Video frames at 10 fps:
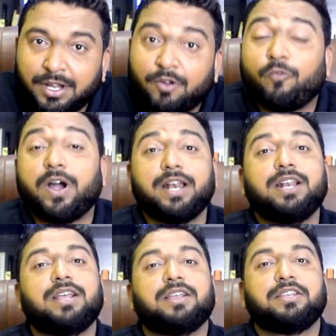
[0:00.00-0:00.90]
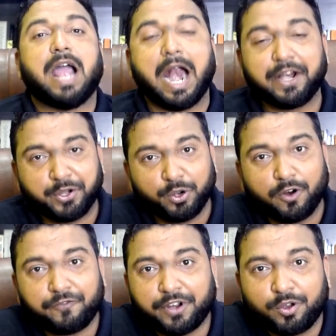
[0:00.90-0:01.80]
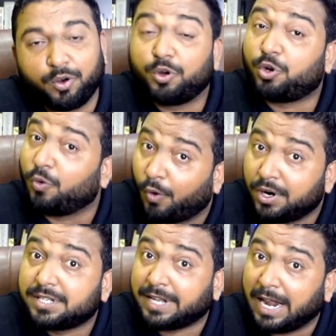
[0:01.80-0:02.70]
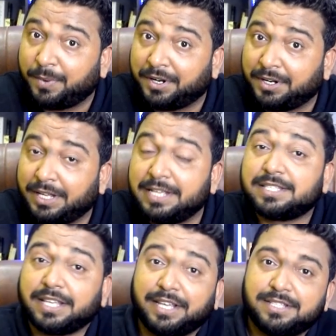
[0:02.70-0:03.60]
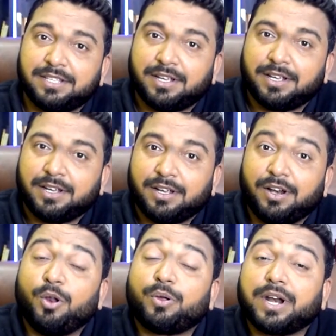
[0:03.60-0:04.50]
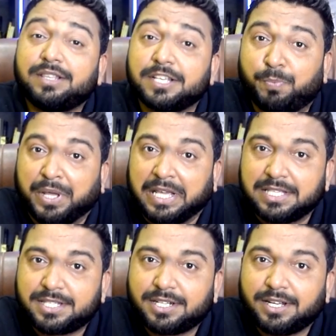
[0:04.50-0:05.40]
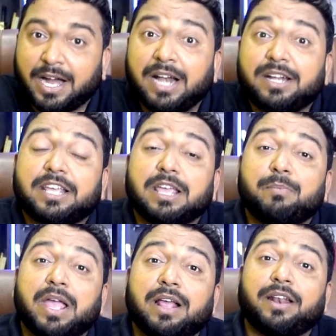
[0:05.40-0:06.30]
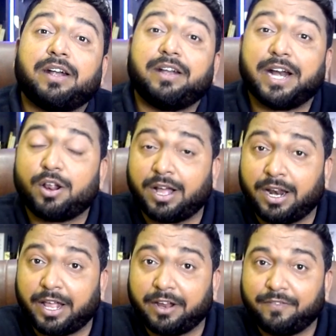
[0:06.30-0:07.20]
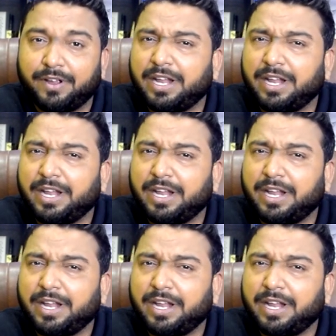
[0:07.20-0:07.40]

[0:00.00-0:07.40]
While the attitude of Trinculo towards Caliban, he says, "Look at this beast. I'll take him England, dead or alive.